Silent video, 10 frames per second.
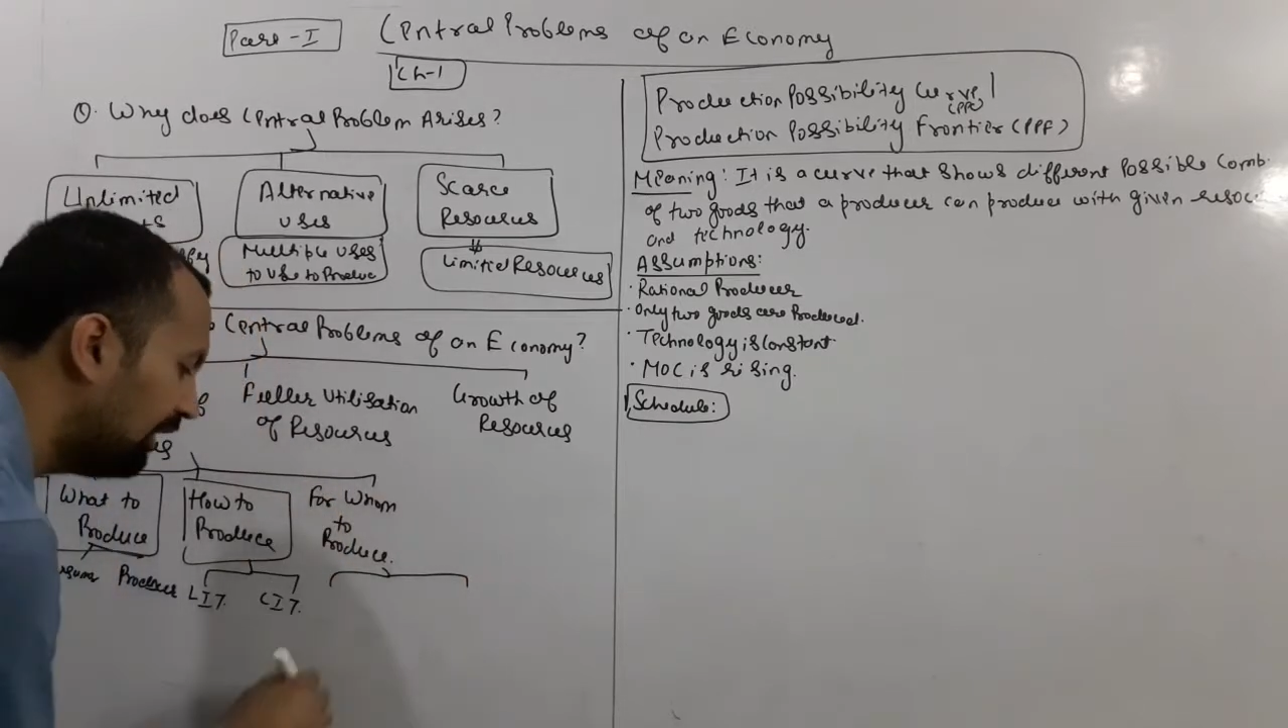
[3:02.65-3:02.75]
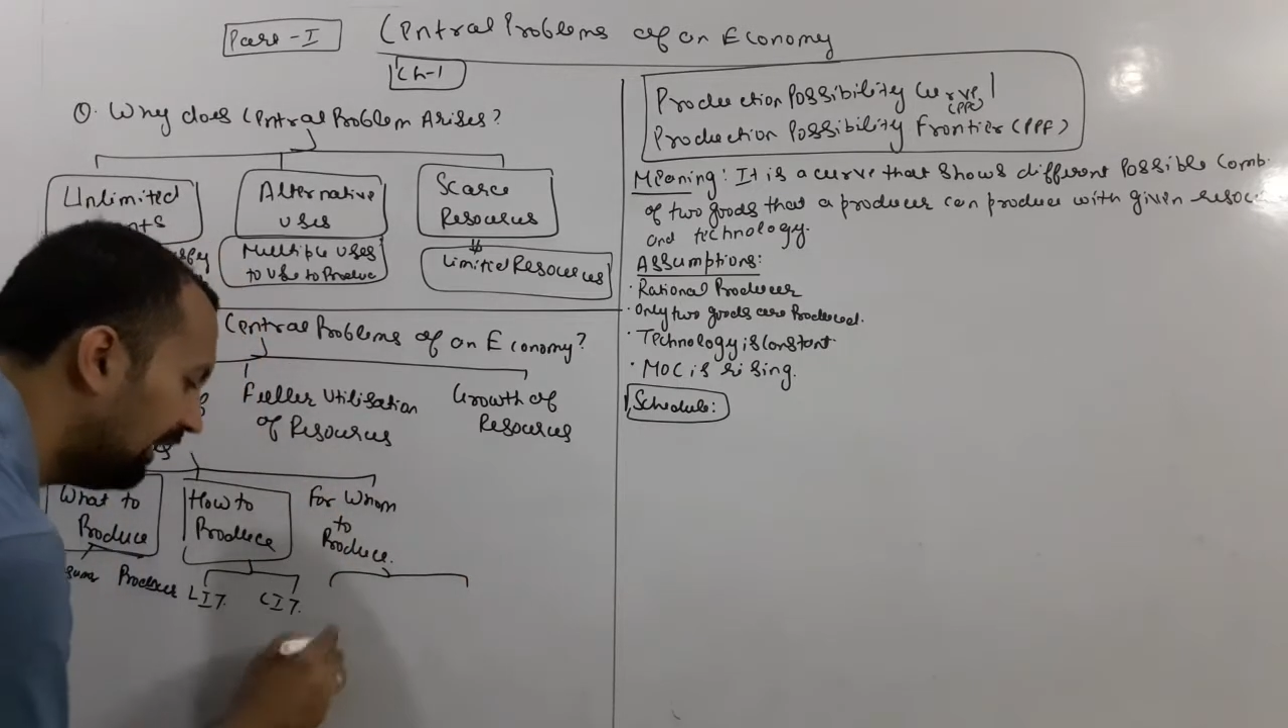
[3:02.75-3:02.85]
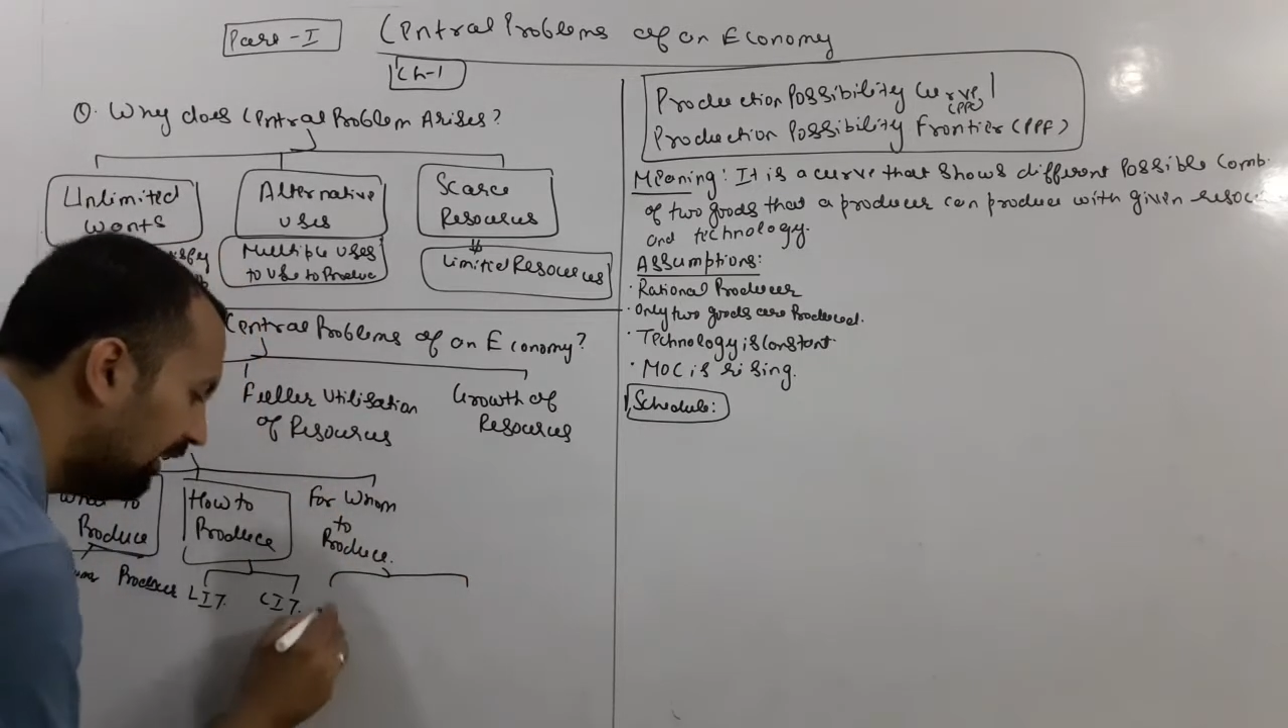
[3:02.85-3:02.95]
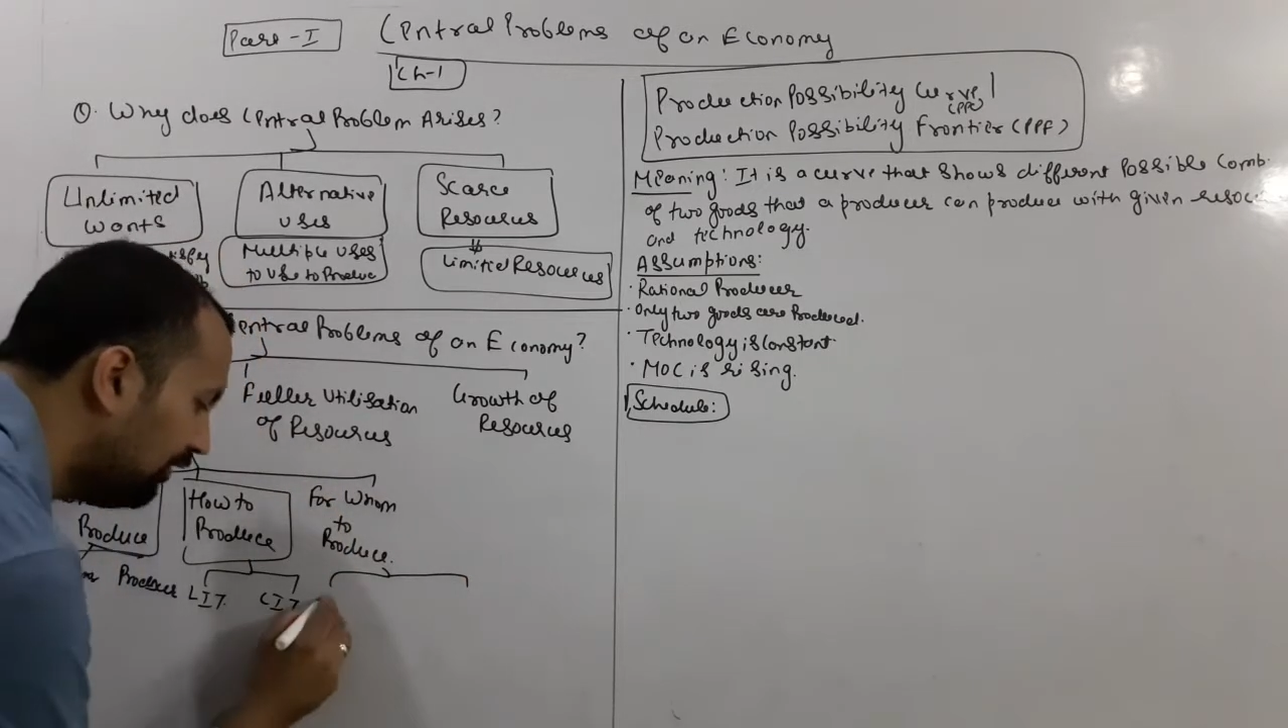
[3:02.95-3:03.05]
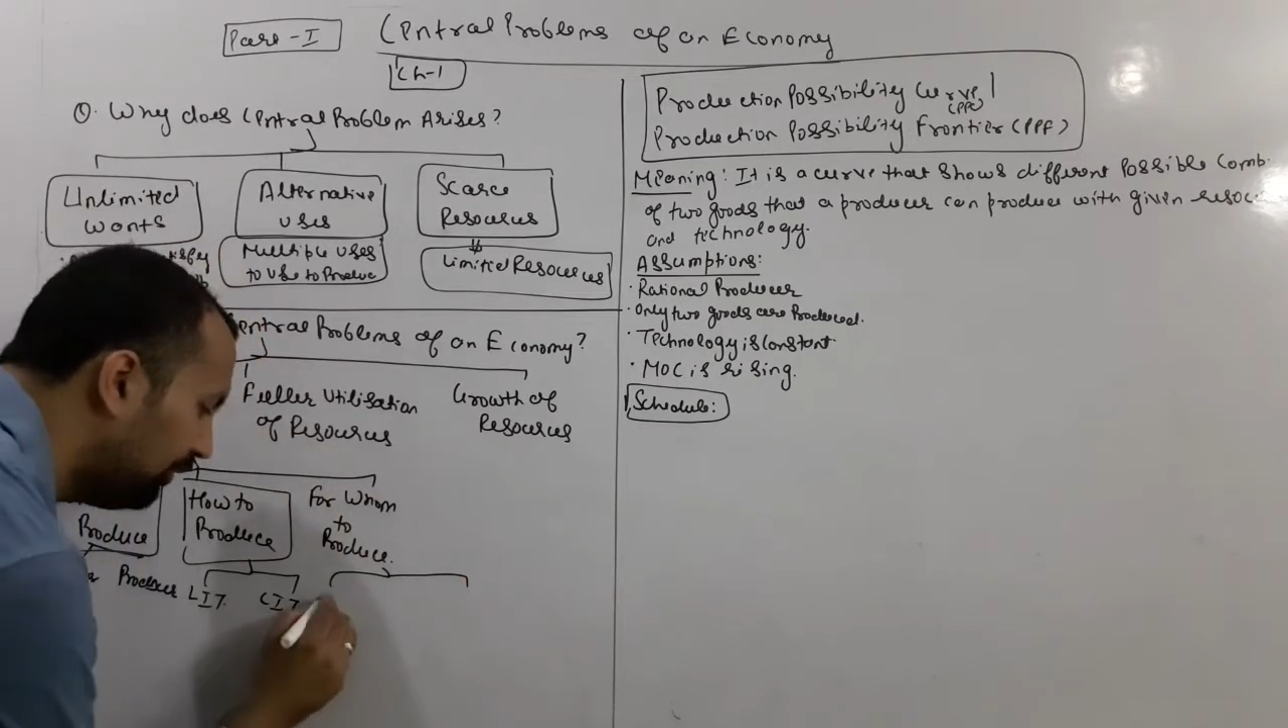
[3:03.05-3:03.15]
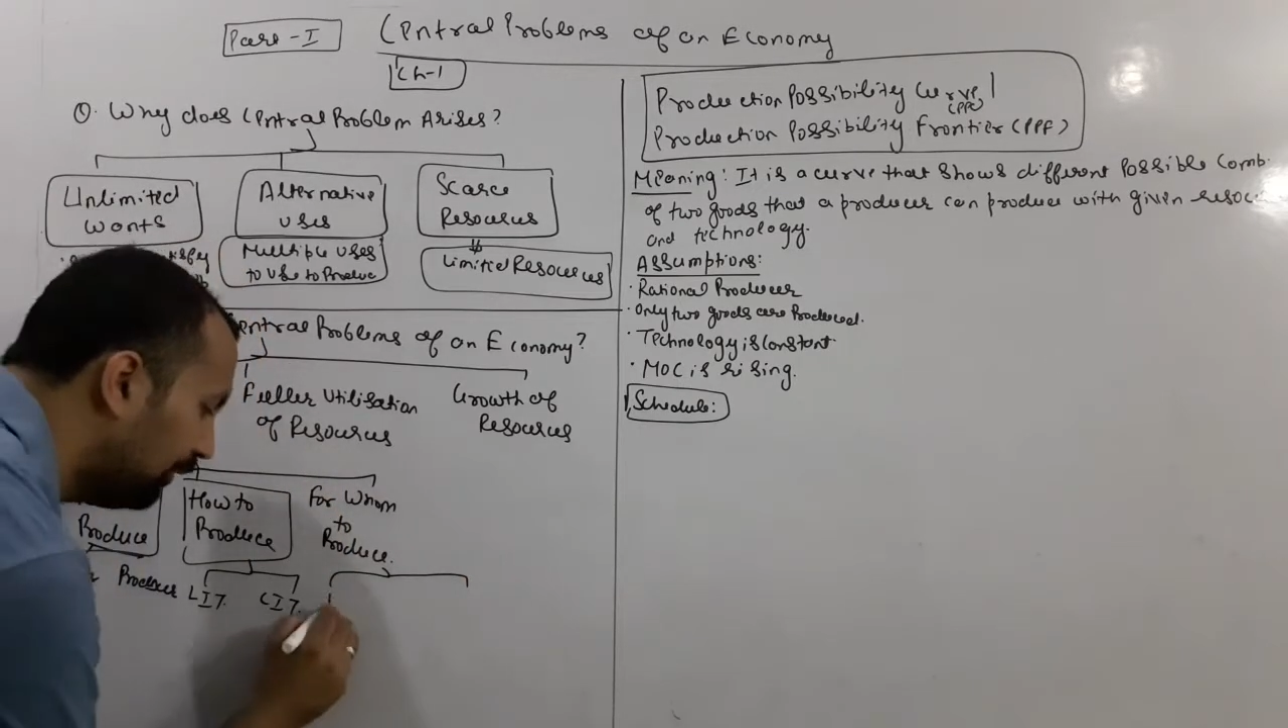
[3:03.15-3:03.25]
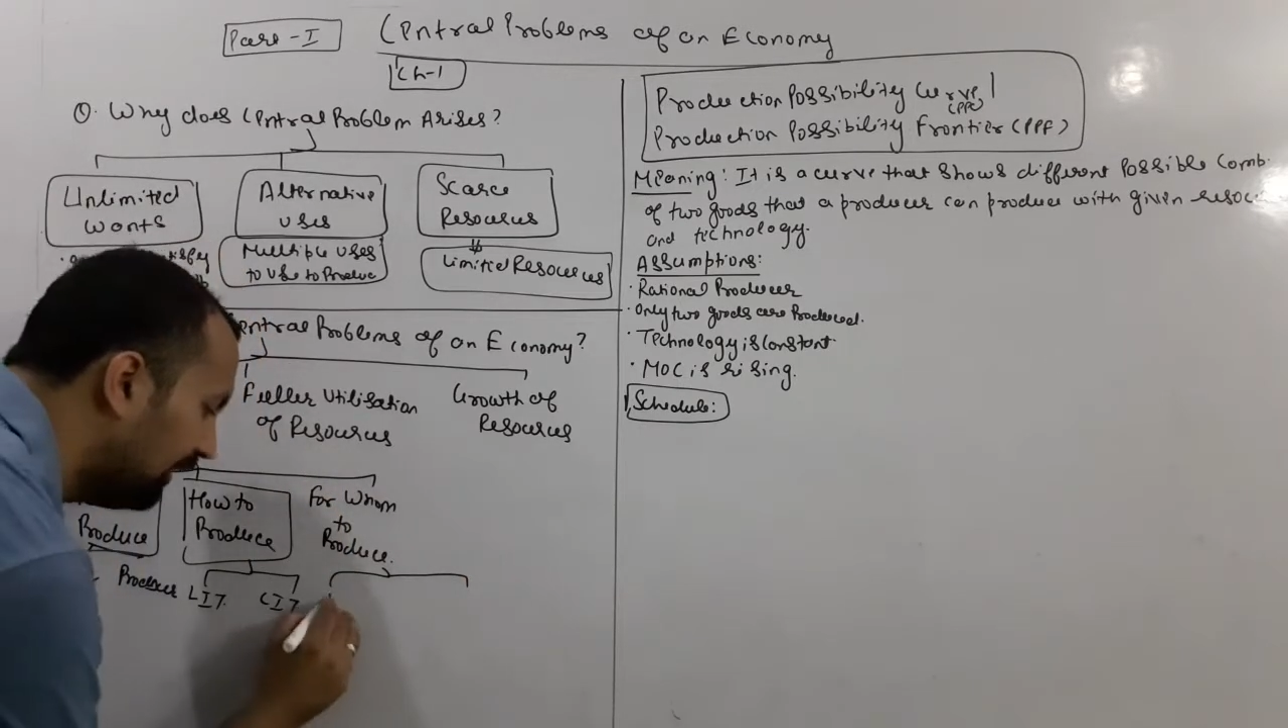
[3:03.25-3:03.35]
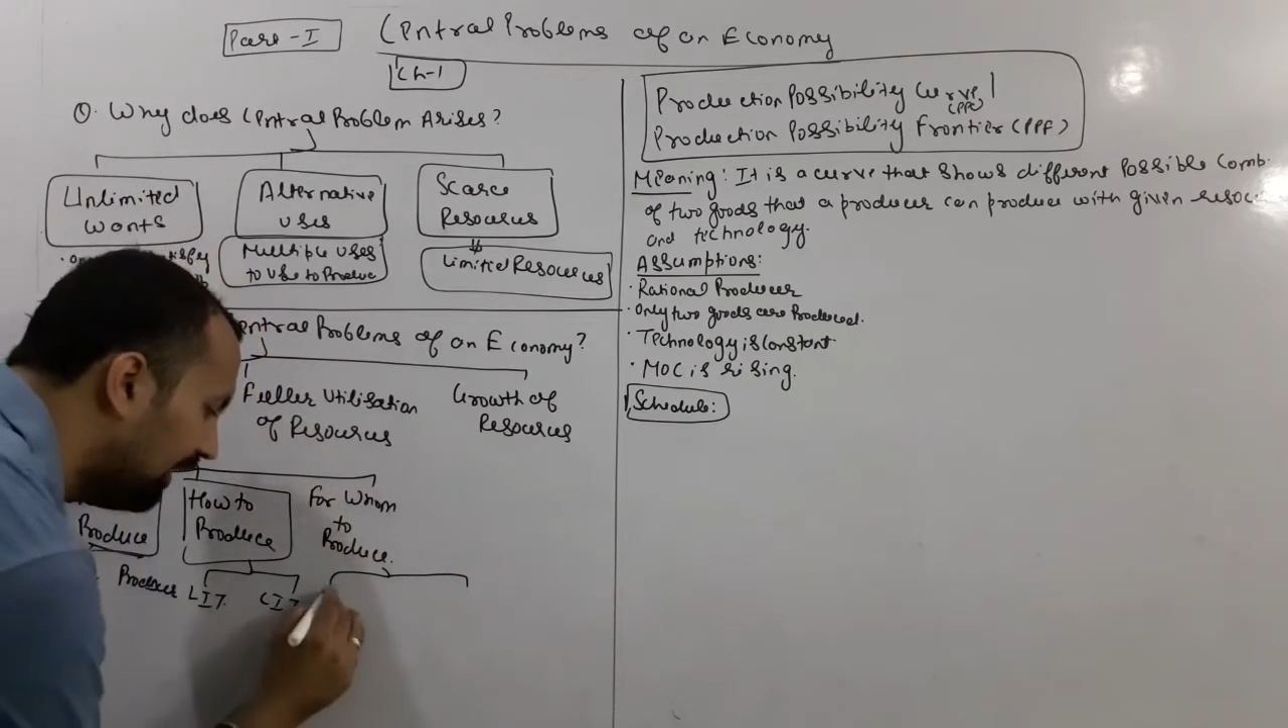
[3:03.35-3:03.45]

that is for